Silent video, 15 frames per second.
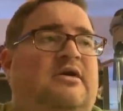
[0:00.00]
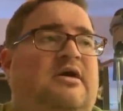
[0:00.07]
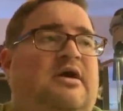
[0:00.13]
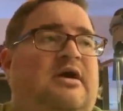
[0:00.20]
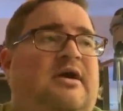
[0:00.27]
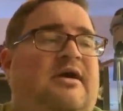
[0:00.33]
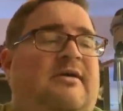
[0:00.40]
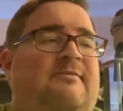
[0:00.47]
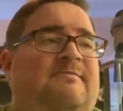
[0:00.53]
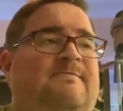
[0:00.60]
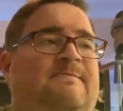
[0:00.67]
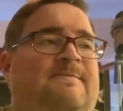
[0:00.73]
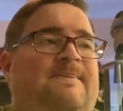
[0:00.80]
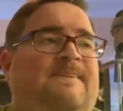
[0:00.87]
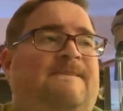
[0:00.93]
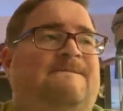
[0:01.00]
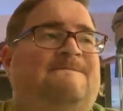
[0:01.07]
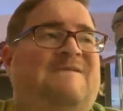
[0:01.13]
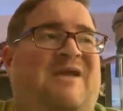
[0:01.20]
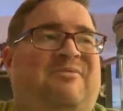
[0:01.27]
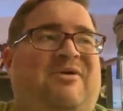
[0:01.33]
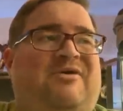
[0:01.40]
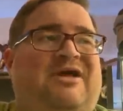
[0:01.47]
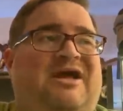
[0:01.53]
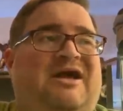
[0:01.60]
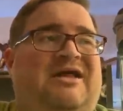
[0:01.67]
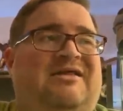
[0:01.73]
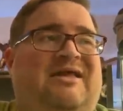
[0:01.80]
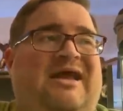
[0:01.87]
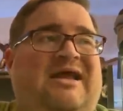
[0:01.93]
I probably
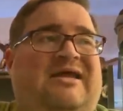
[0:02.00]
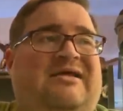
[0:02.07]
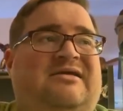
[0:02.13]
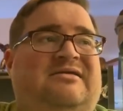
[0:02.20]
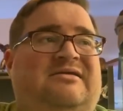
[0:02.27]
got like